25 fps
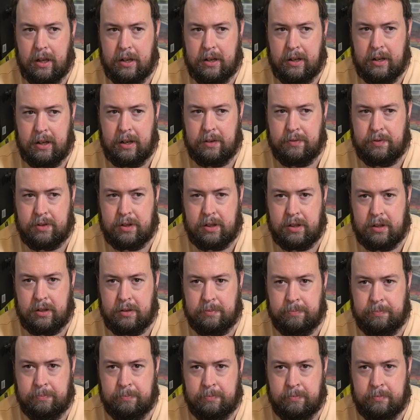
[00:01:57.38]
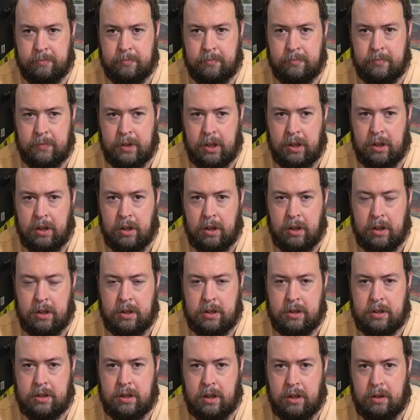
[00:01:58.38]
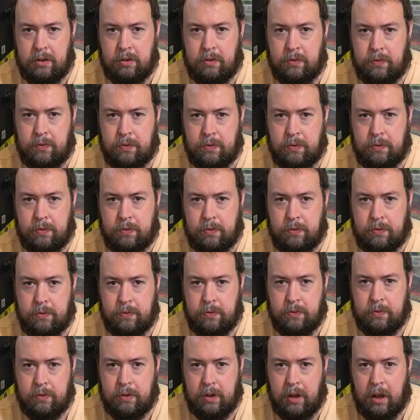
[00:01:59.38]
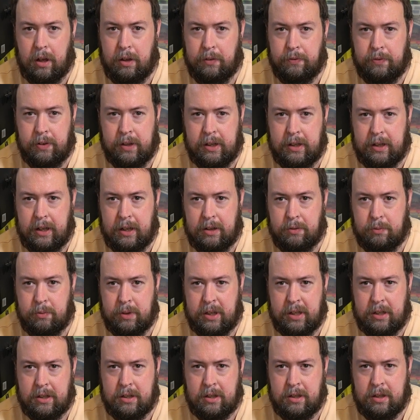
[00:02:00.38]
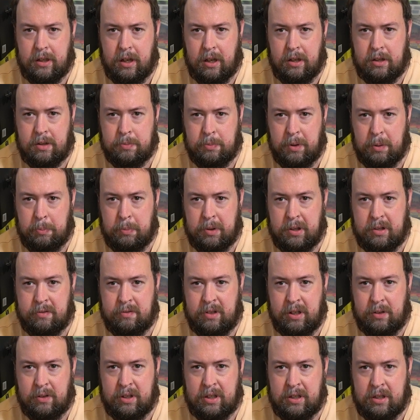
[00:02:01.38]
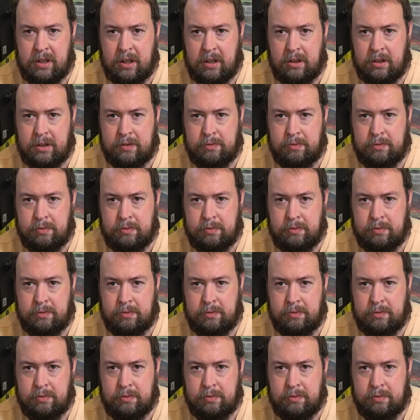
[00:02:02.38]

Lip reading: Clifton. So I find out where to go to my model railway shows